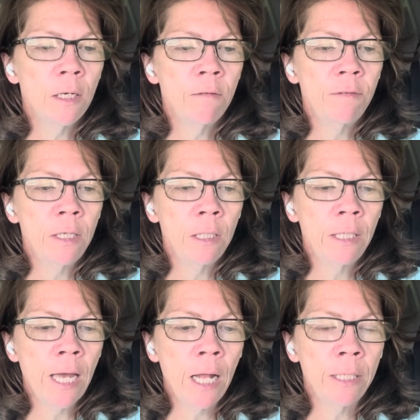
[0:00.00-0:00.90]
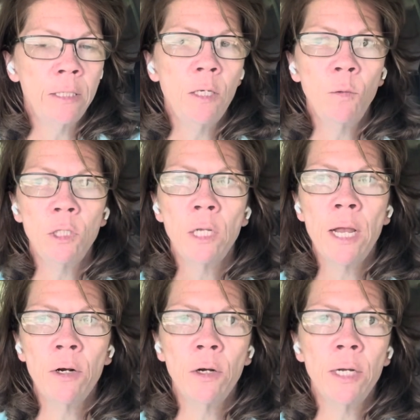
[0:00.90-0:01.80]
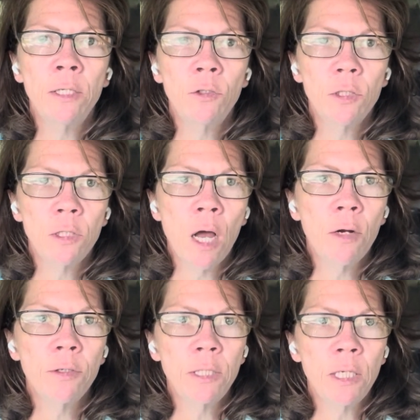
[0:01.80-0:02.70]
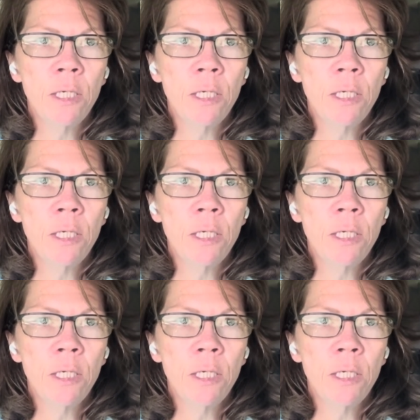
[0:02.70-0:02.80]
of illegality, which later in Trustocracy,